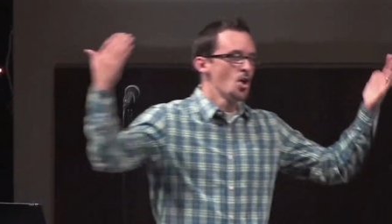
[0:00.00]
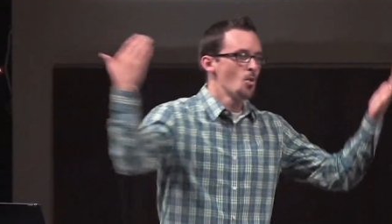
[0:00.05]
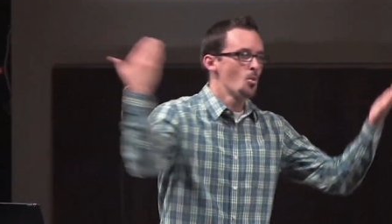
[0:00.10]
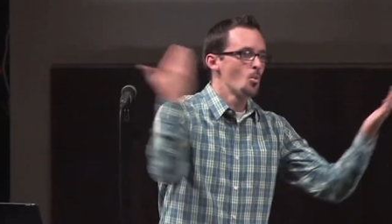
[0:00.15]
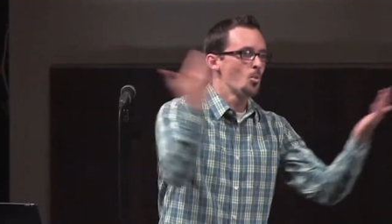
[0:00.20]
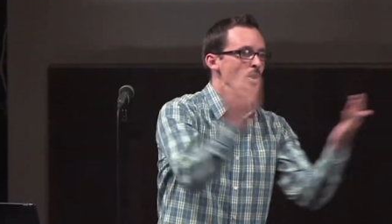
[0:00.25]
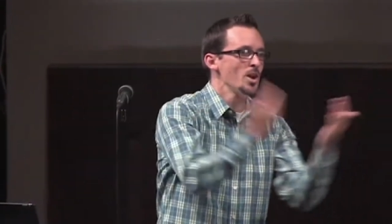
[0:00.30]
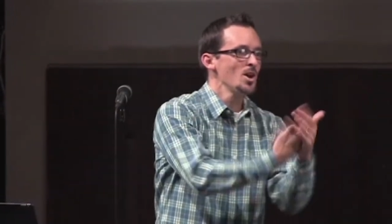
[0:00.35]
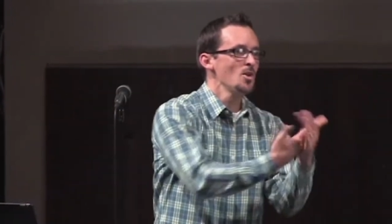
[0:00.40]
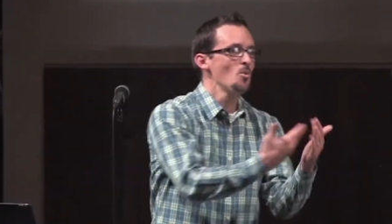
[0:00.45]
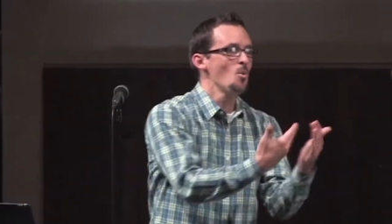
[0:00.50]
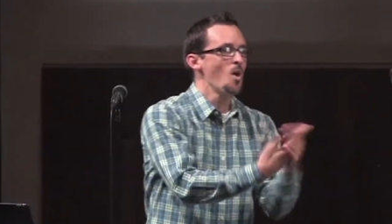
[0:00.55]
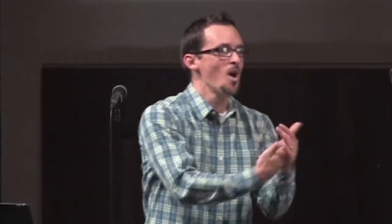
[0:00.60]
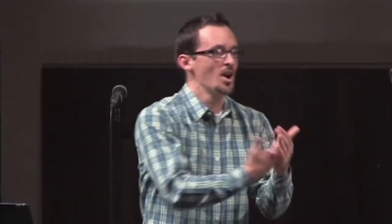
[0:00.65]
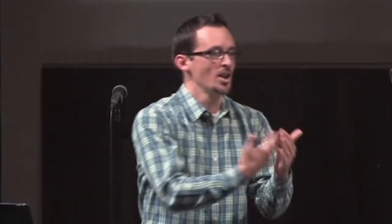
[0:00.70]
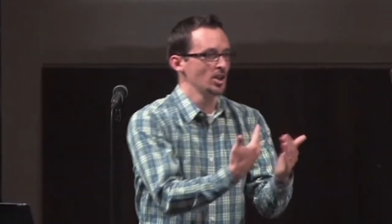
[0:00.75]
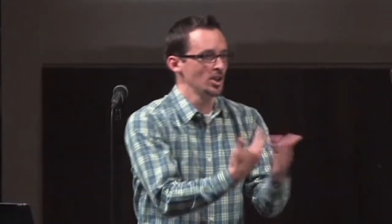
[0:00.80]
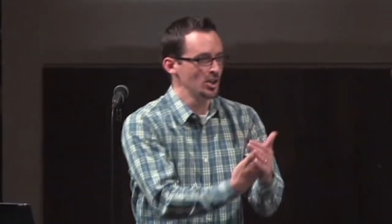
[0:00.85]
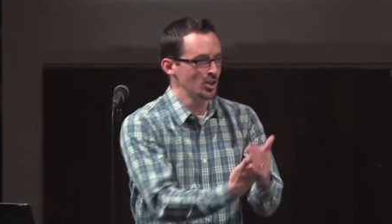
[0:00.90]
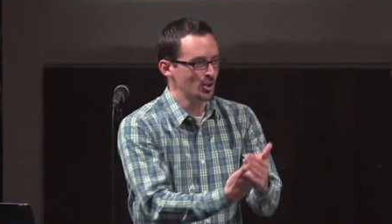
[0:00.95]
we
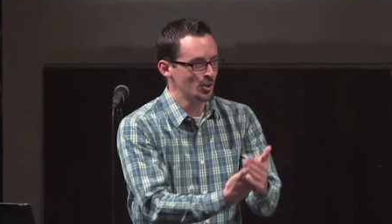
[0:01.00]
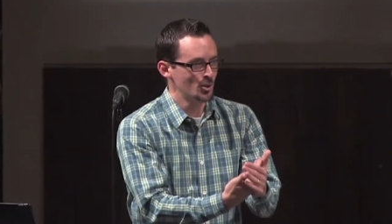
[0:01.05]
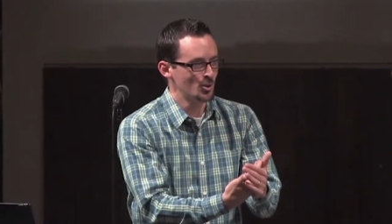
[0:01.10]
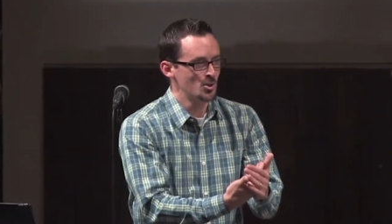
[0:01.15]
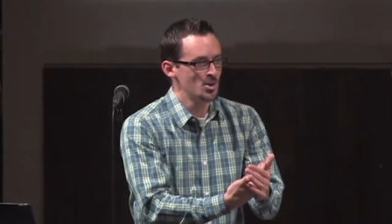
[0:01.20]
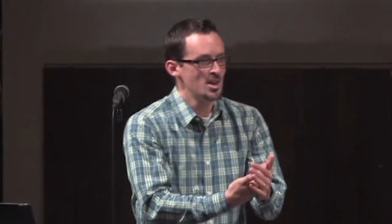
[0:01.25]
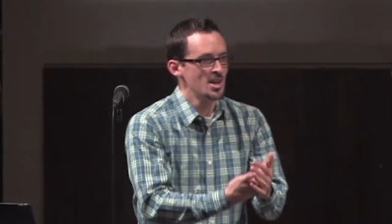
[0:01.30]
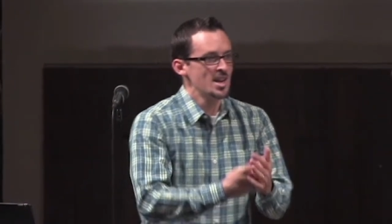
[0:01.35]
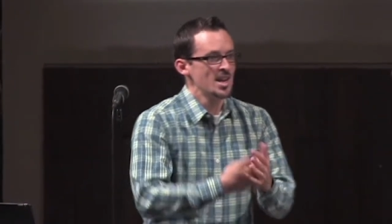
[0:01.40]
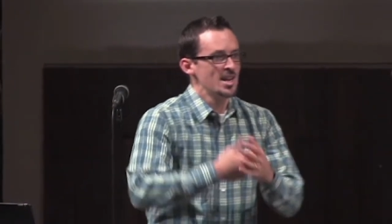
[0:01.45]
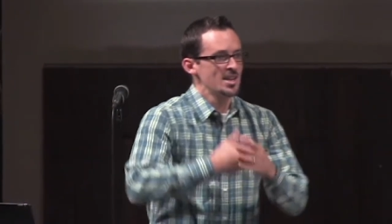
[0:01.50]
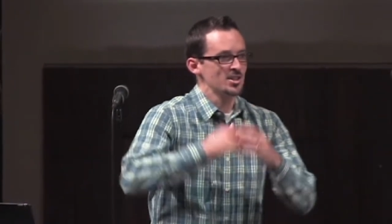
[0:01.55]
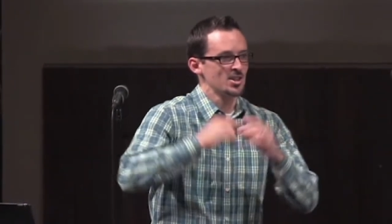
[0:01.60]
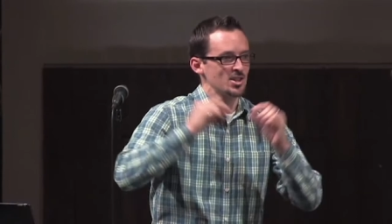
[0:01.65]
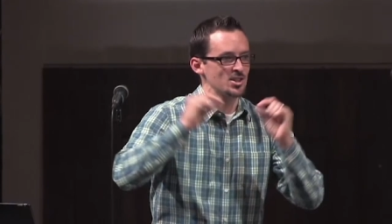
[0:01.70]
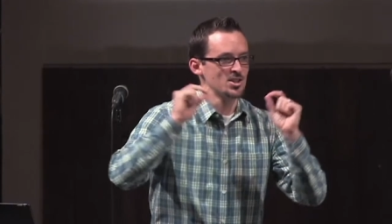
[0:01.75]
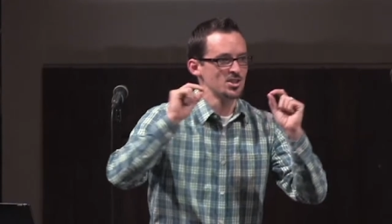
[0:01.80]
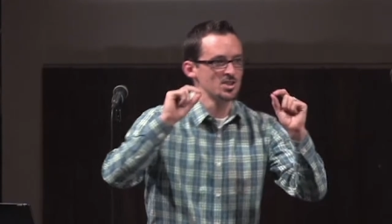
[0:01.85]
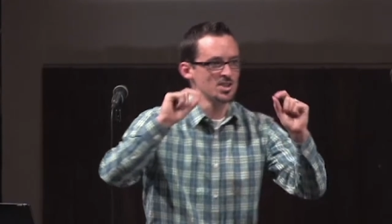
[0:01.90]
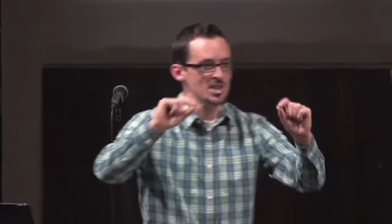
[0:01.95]
want you to
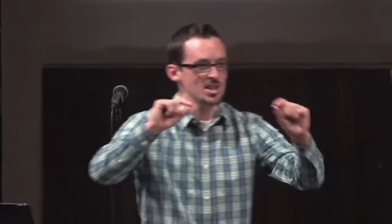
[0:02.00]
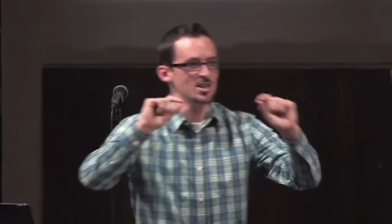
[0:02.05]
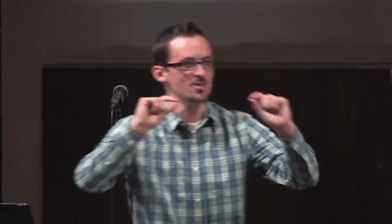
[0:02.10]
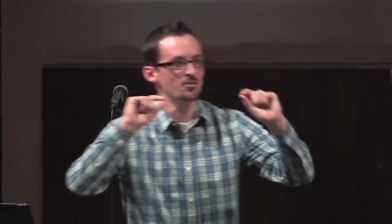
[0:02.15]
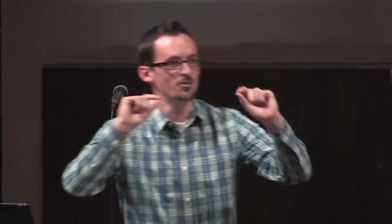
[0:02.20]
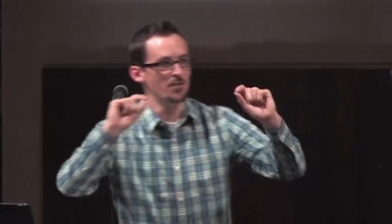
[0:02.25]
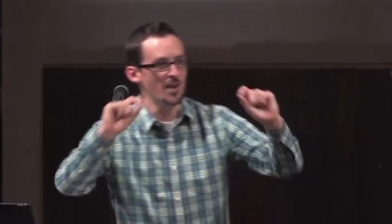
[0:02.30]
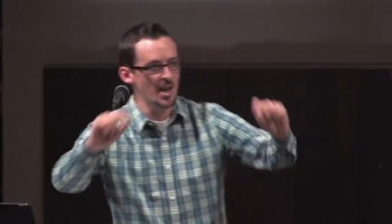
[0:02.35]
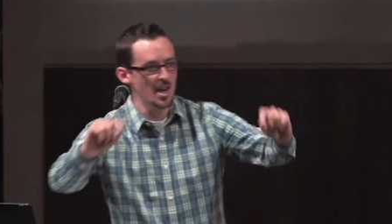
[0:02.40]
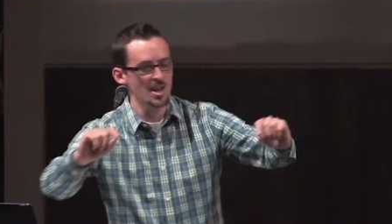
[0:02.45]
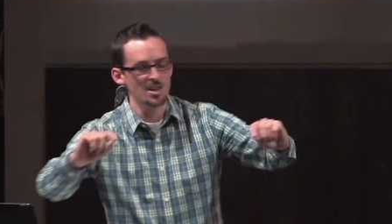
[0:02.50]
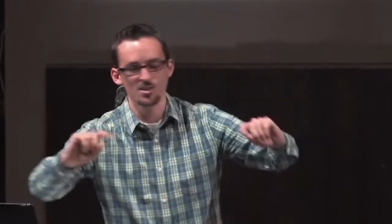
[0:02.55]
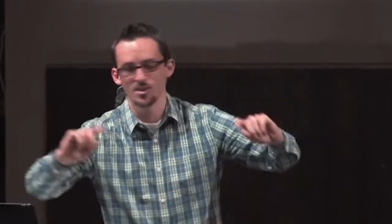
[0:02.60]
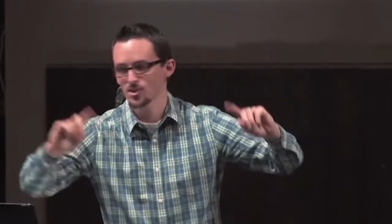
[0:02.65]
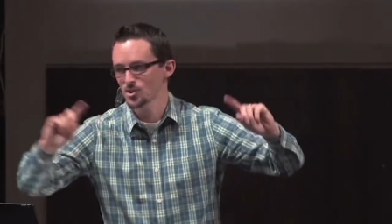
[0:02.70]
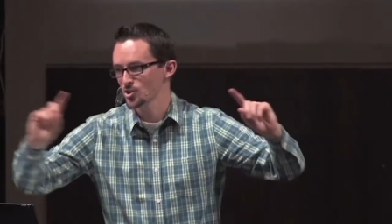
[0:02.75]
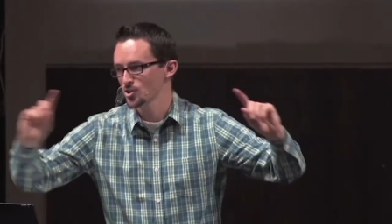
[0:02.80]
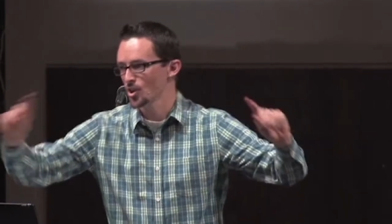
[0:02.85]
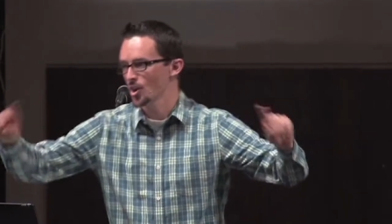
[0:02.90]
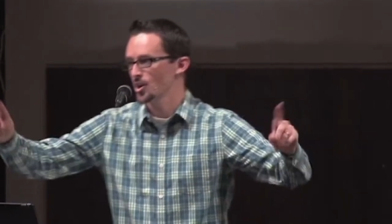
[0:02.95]
see faith
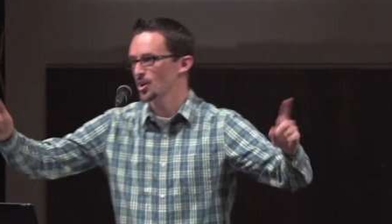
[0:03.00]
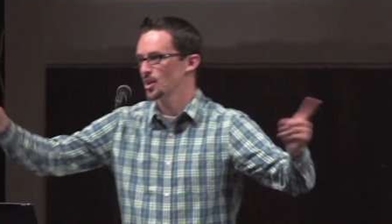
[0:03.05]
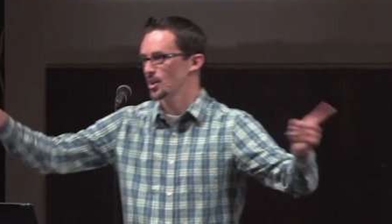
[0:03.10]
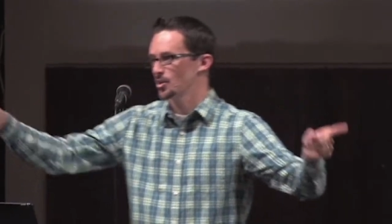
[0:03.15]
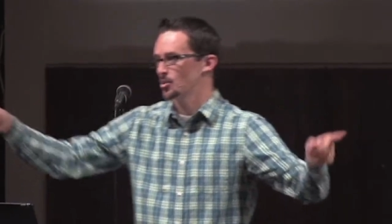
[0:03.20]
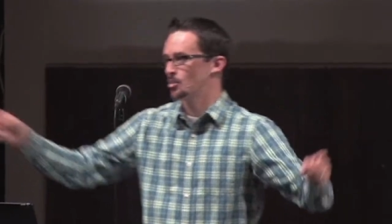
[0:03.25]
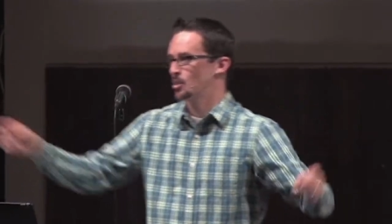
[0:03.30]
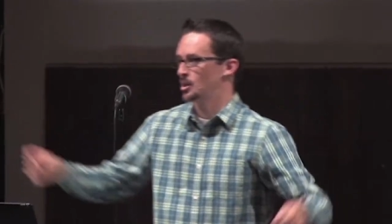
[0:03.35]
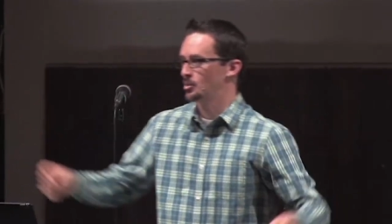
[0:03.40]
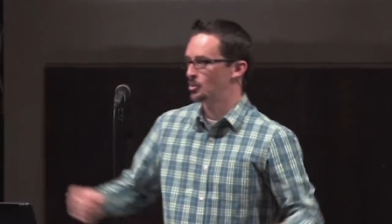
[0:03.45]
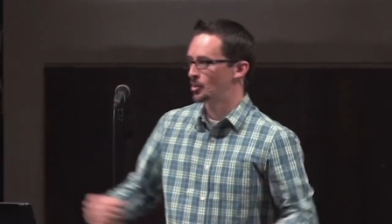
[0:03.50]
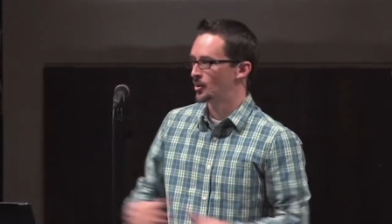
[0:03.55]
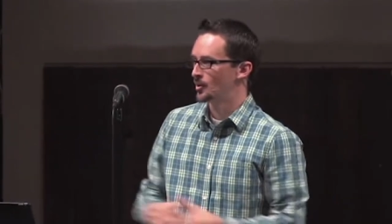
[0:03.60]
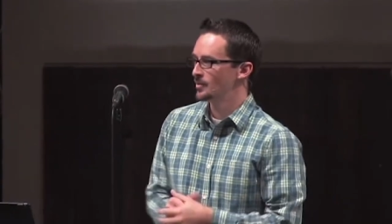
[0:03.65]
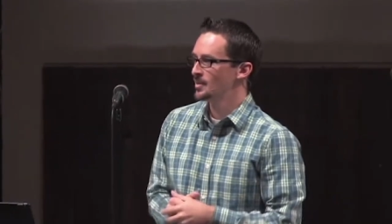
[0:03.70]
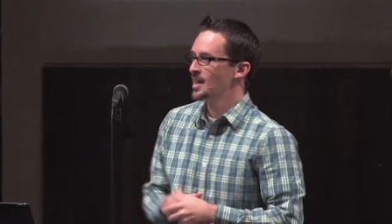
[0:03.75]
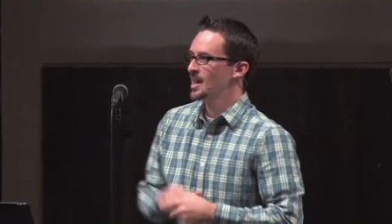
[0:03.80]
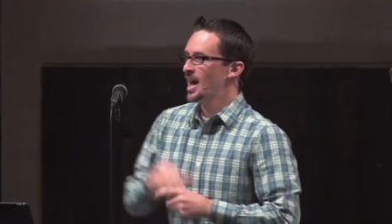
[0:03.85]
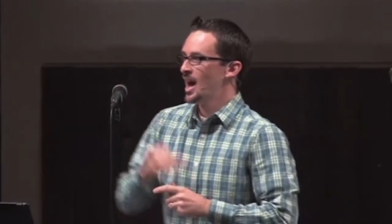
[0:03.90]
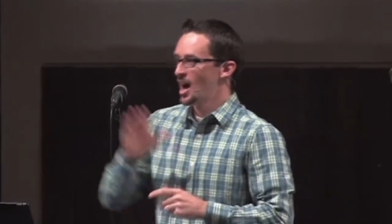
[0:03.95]
start in other people.
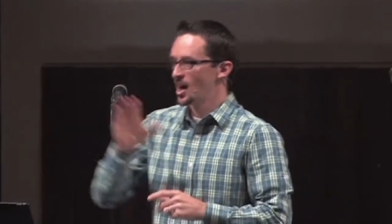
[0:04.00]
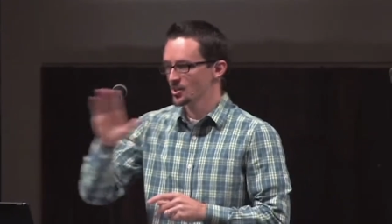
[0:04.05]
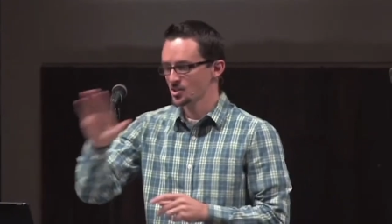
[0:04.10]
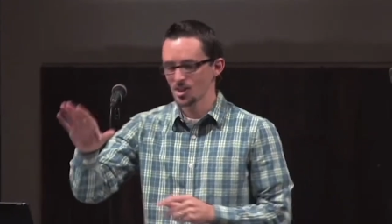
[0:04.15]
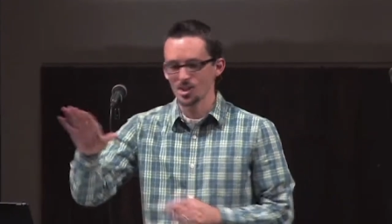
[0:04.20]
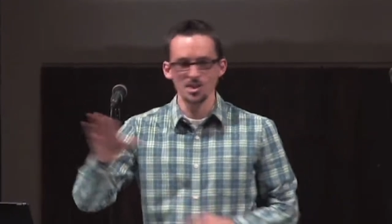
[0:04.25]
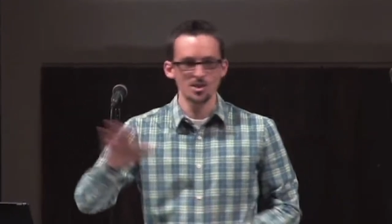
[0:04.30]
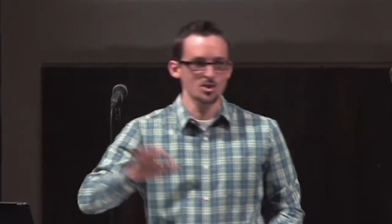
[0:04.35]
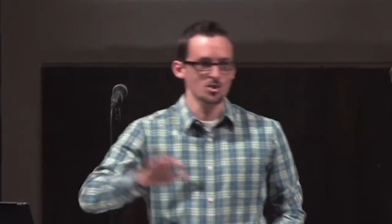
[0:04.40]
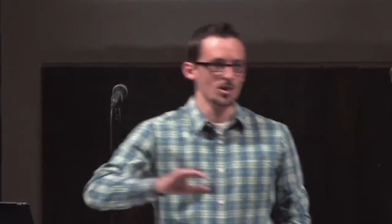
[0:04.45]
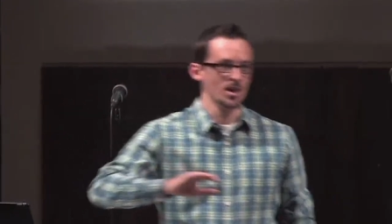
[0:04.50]
I'll tell you this